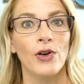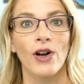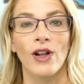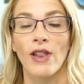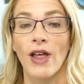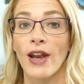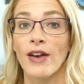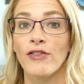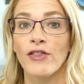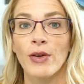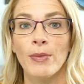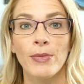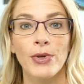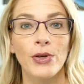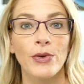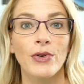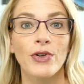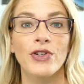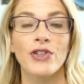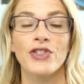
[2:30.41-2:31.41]
A lot of
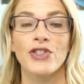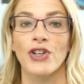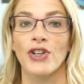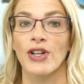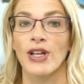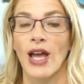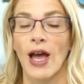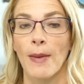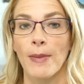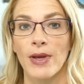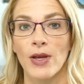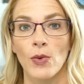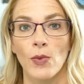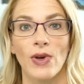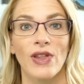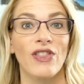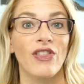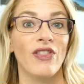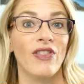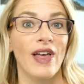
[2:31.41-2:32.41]
computers are coming
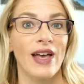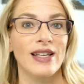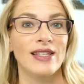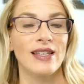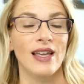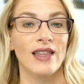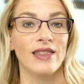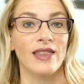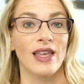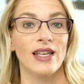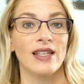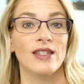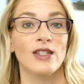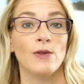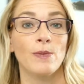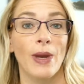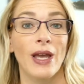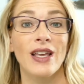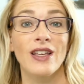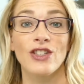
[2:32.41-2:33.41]
with less and less
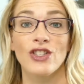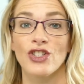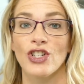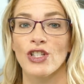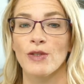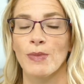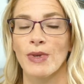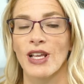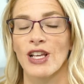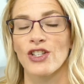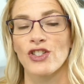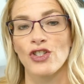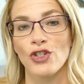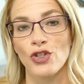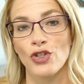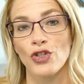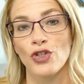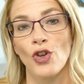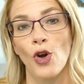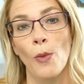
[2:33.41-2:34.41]
space just because
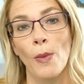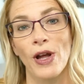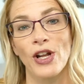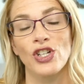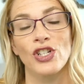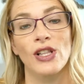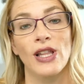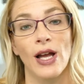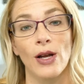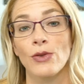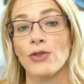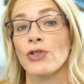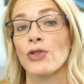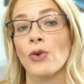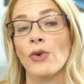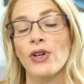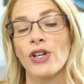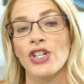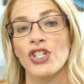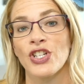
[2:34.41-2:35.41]
there's so much cloud
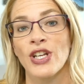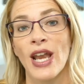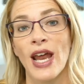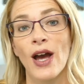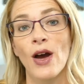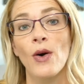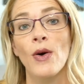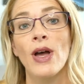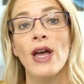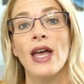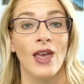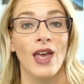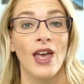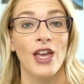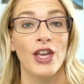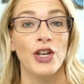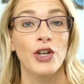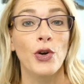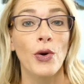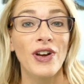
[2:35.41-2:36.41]
storage now.
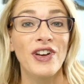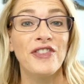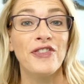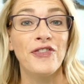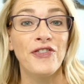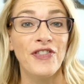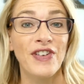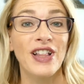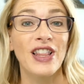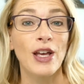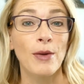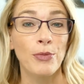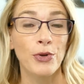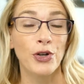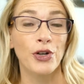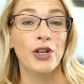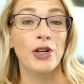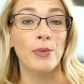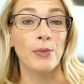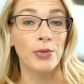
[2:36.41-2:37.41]
You're going to fill up
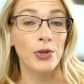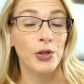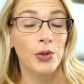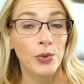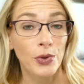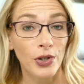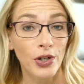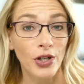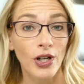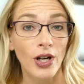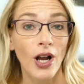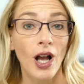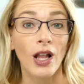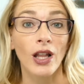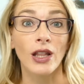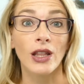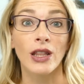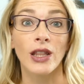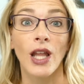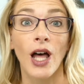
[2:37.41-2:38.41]
your computer a
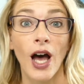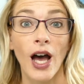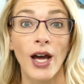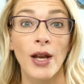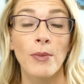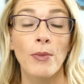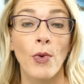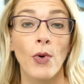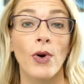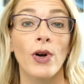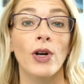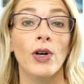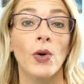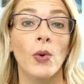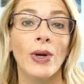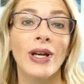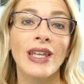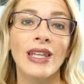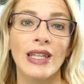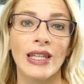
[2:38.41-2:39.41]
lot more
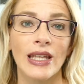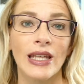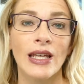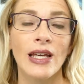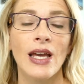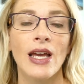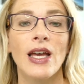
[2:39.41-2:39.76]
quickly.